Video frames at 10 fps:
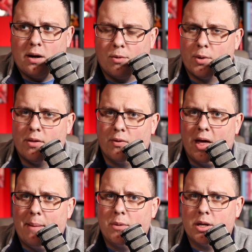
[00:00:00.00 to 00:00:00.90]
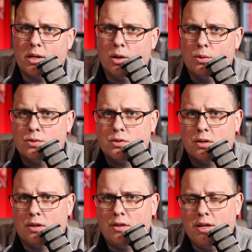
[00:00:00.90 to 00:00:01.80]
I would rather that money go
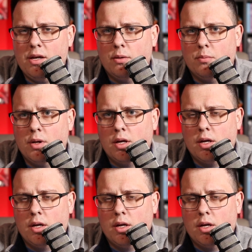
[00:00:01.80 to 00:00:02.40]
to them